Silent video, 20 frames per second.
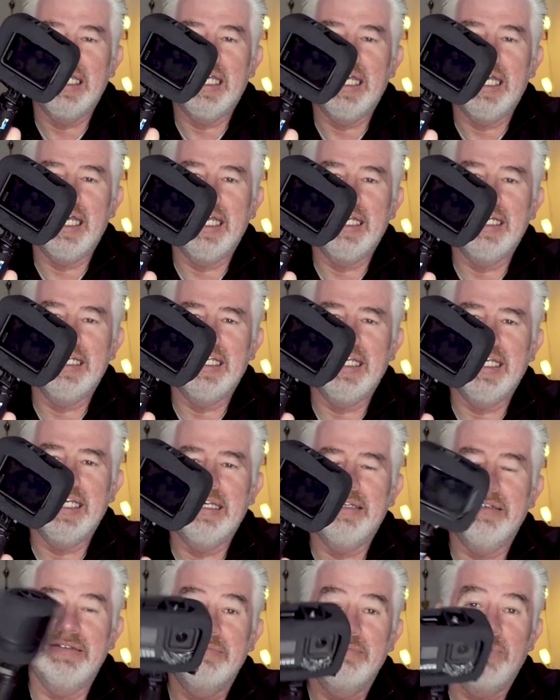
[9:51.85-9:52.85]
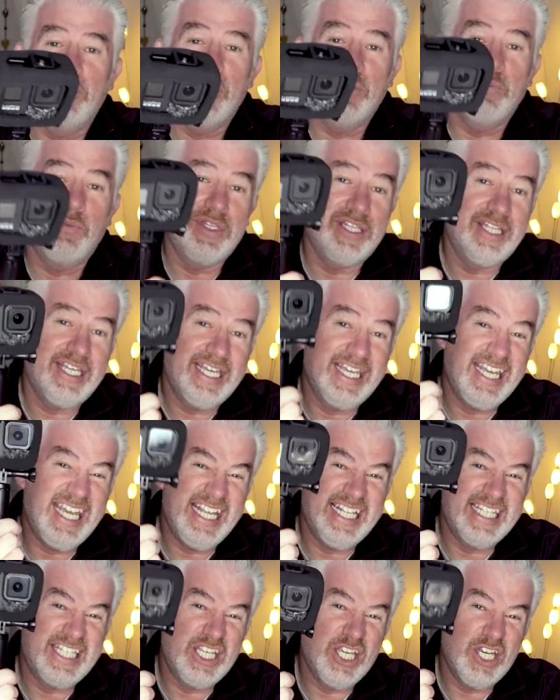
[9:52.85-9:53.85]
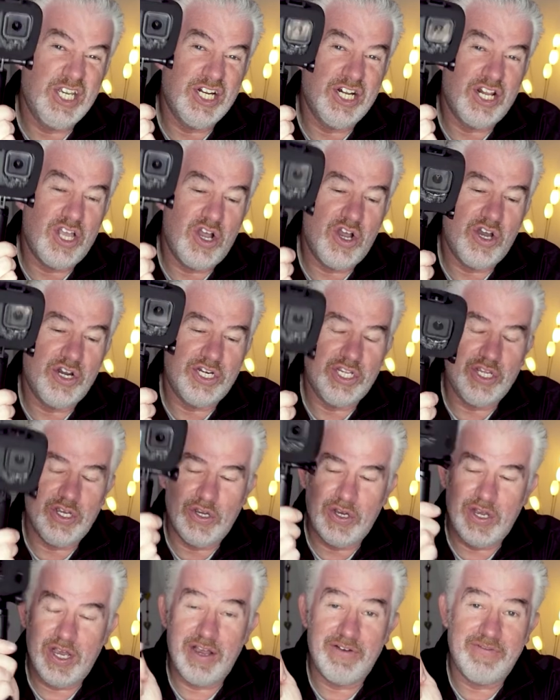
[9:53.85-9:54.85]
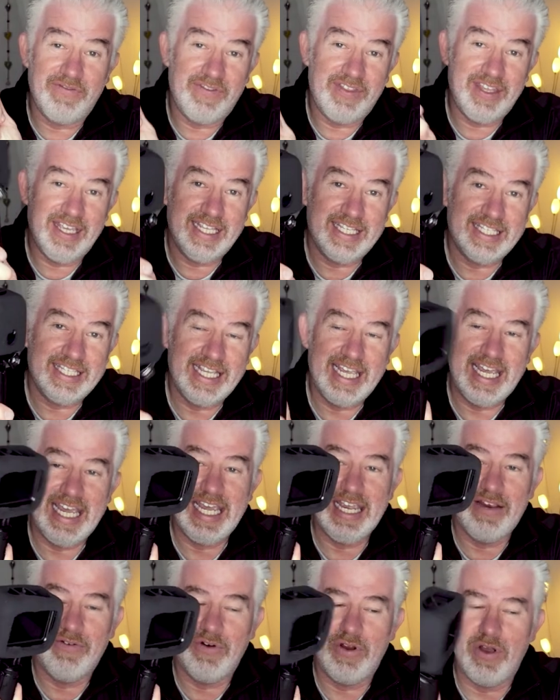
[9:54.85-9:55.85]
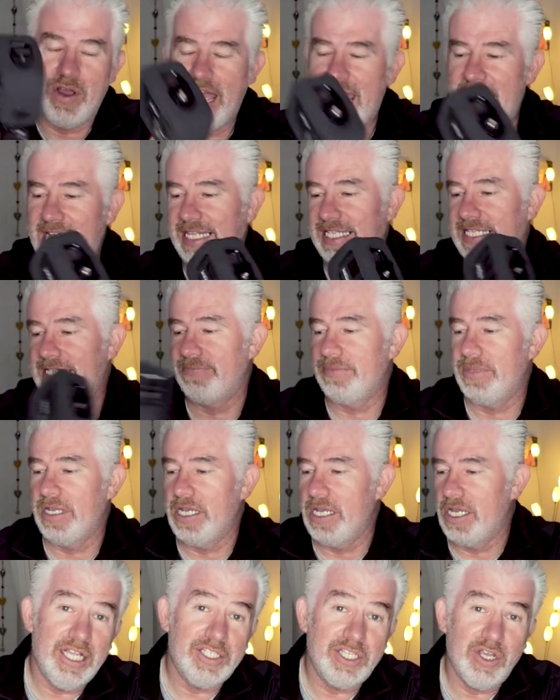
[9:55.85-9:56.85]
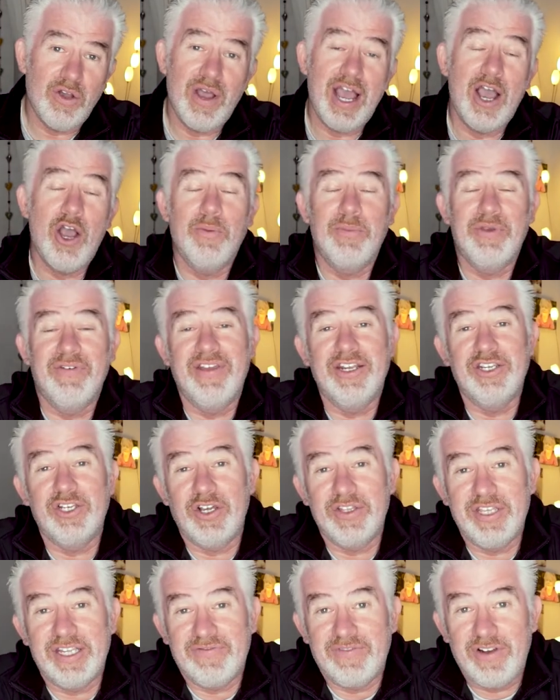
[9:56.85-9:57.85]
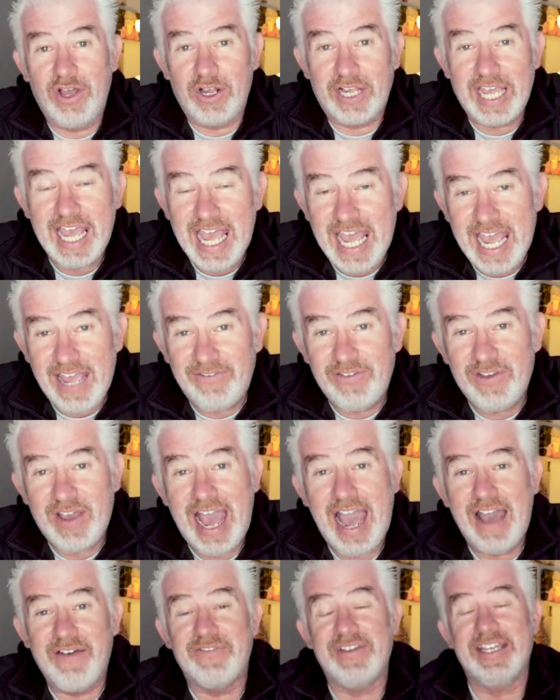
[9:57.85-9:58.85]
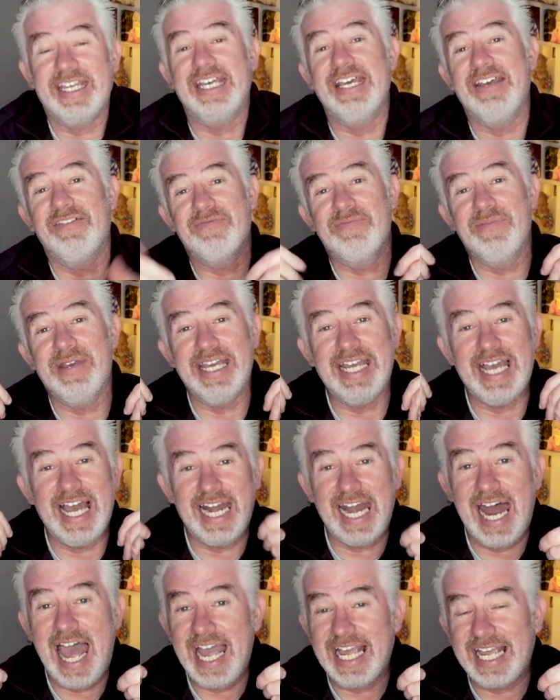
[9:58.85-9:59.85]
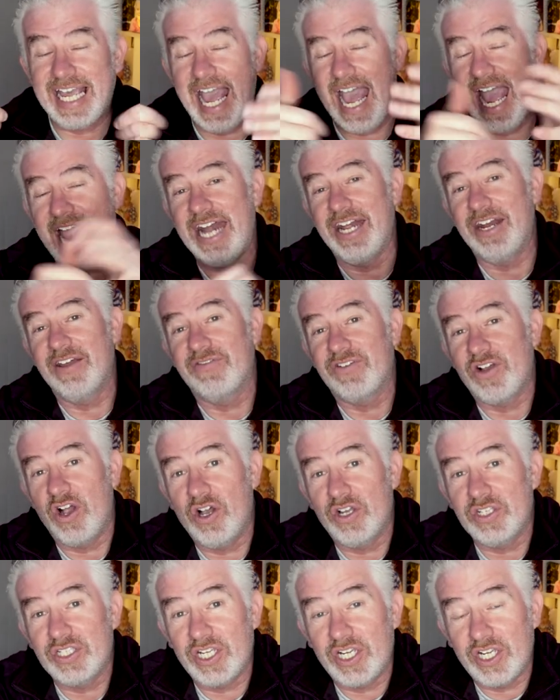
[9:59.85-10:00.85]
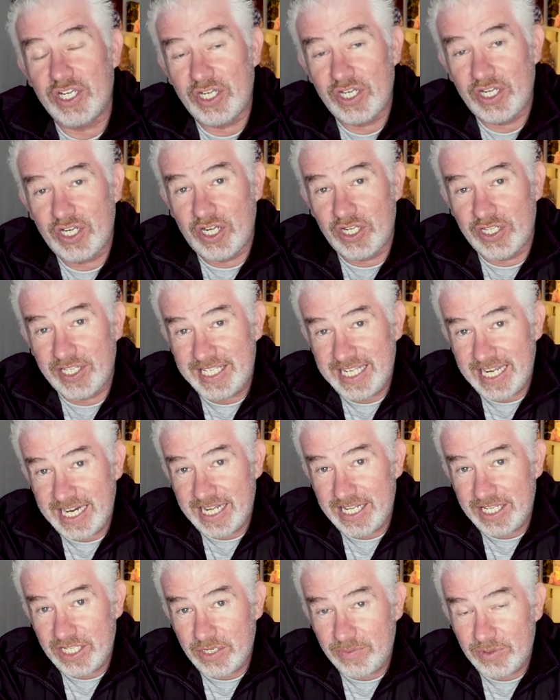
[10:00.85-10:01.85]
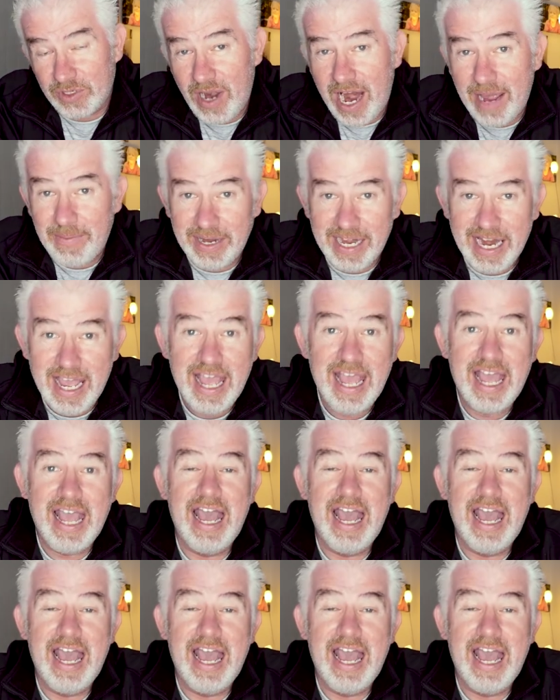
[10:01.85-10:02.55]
and put up with the internal audio of this Hero 8. So I hope you've enjoyed this vlog. If you have, give me a like and of course, consider subscribing.